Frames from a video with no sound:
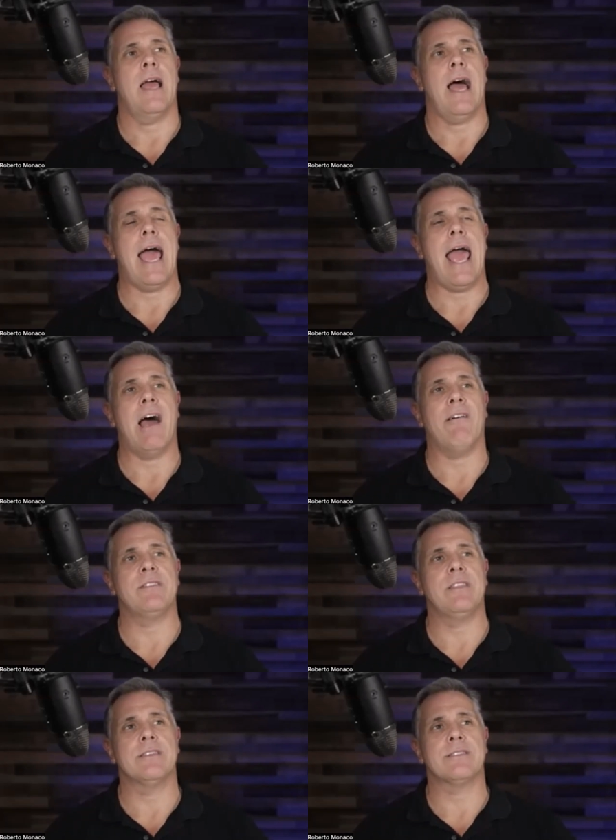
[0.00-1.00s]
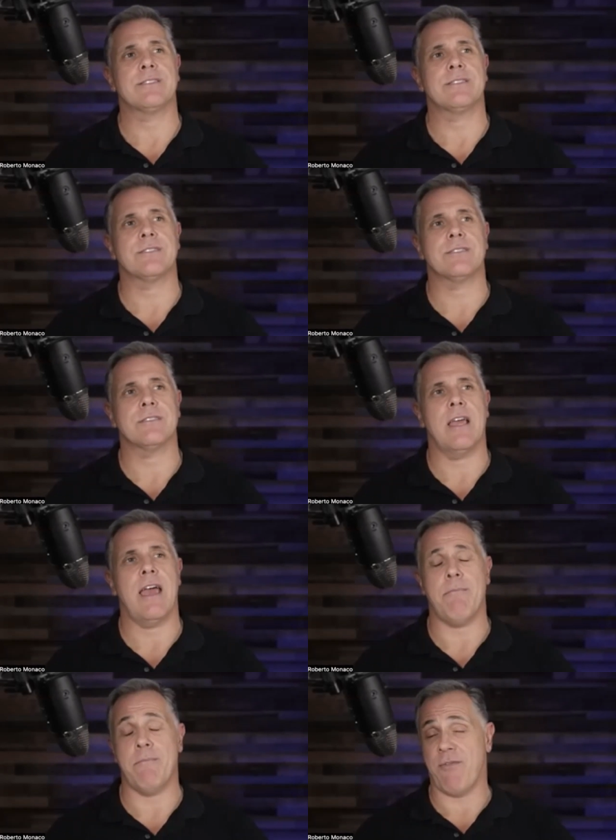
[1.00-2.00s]
I have this
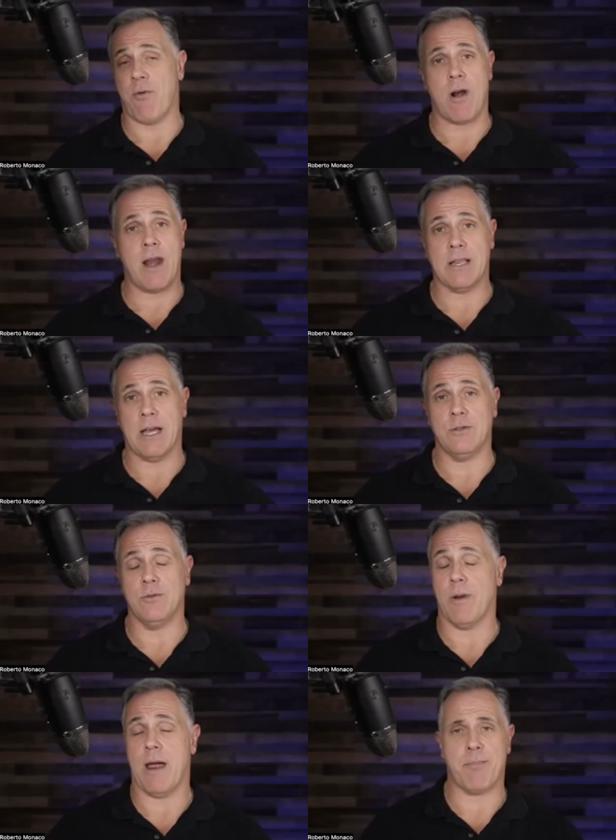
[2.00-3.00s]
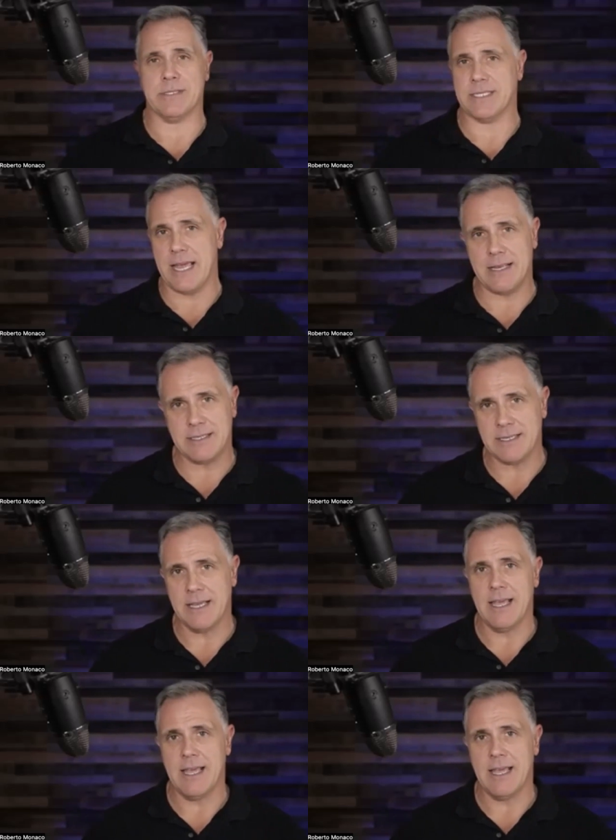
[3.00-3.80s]
before I, I, do I present.